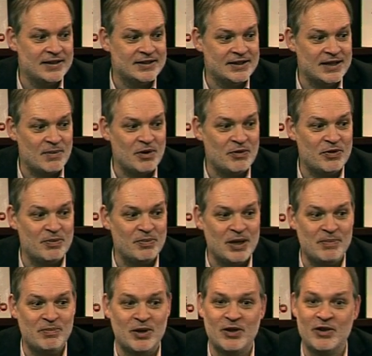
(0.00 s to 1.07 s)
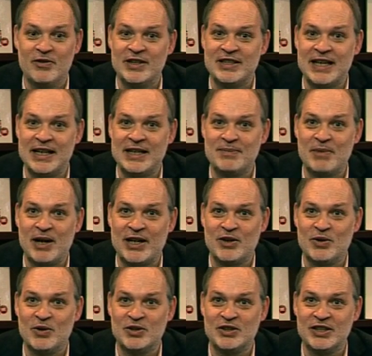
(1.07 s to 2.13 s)
Some of the people who have attended my
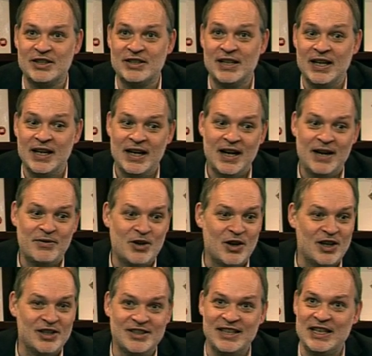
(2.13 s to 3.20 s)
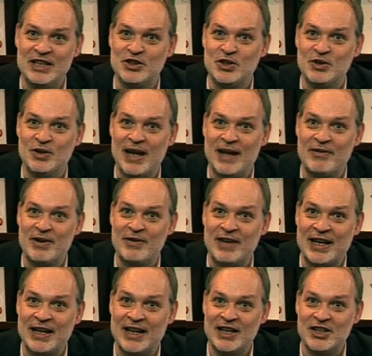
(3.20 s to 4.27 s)
courses have a C2 level of
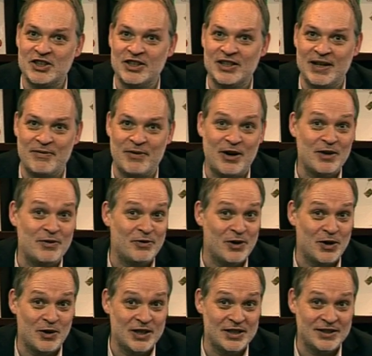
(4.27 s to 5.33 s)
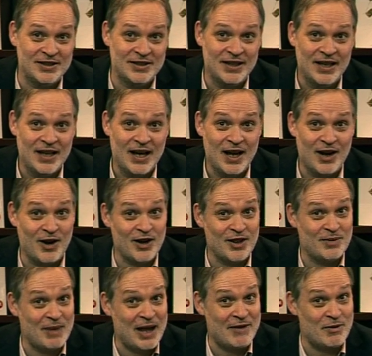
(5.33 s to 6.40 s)
English. They're very fluent. A lot
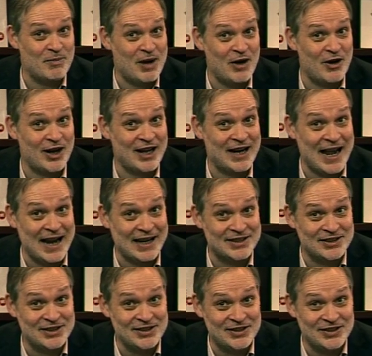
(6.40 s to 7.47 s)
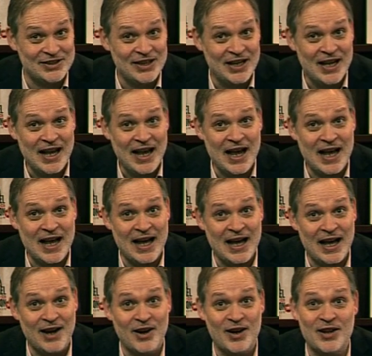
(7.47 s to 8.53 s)
of them have American accents.
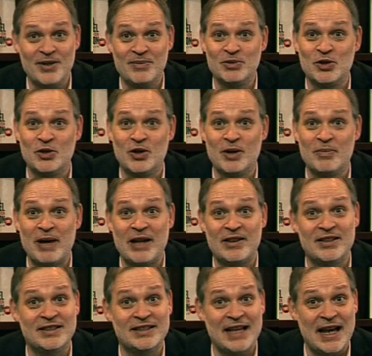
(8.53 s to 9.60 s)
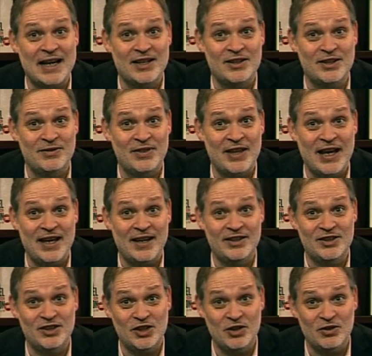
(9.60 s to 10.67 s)
A lot of them talk about the standard of their
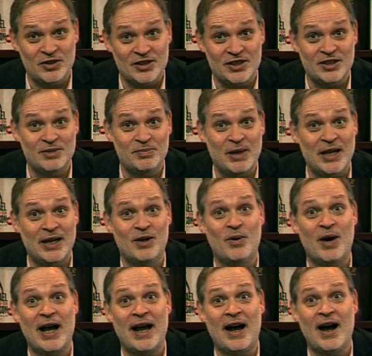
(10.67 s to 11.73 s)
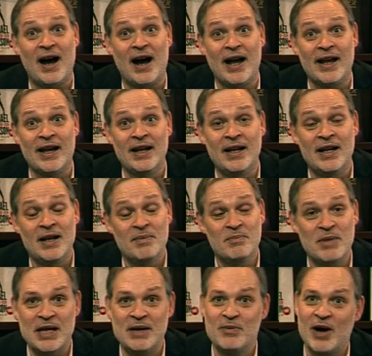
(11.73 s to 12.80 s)
students as being quite high.
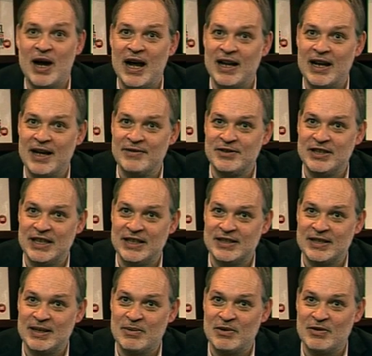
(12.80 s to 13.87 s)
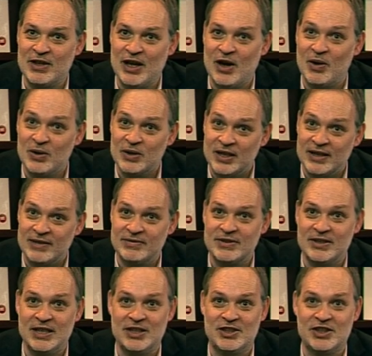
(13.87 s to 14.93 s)
Meanwhile, I've seen some of the
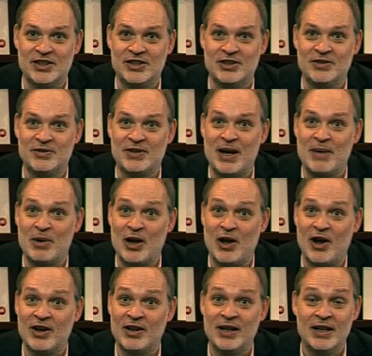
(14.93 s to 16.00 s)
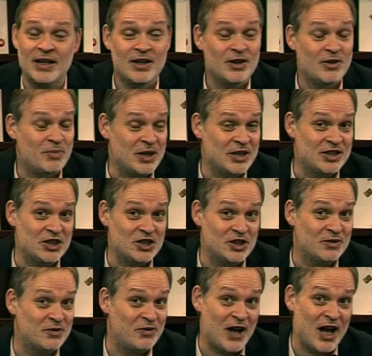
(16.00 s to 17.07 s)
older teachers who've come along, who've been
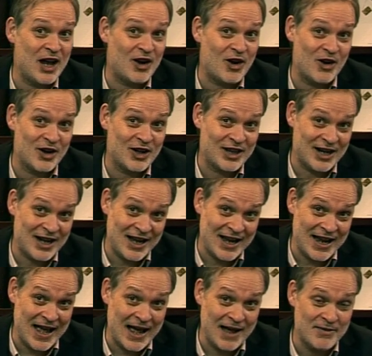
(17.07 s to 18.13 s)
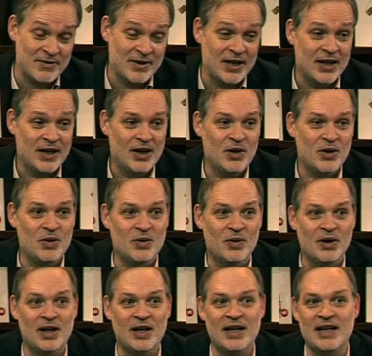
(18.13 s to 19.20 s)
teaching far longer than I have,
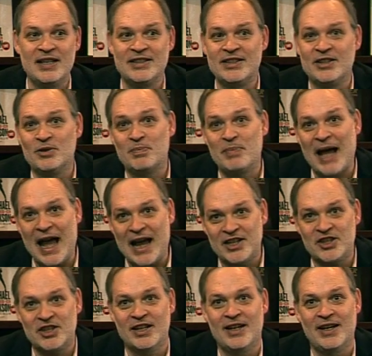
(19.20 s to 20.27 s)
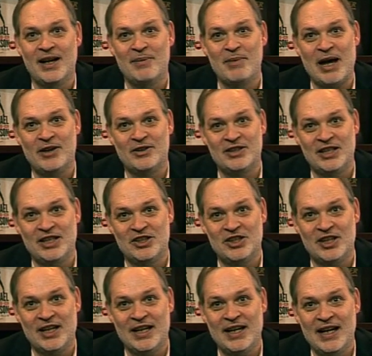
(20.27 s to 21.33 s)
who are still passionate about
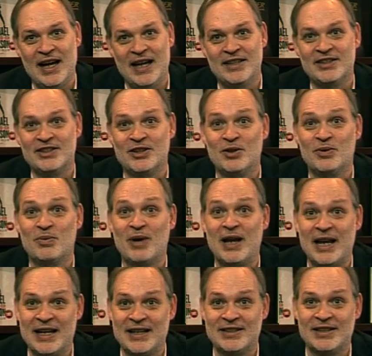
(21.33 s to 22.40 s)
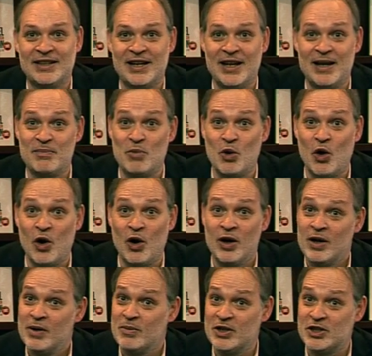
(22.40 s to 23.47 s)
teaching and still willing to learn more,
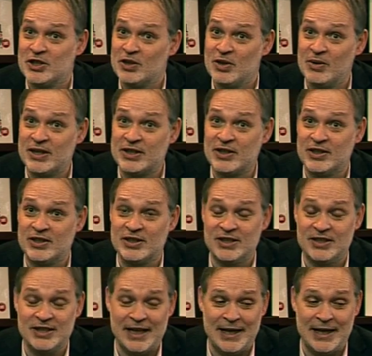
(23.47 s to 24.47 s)
which is always good to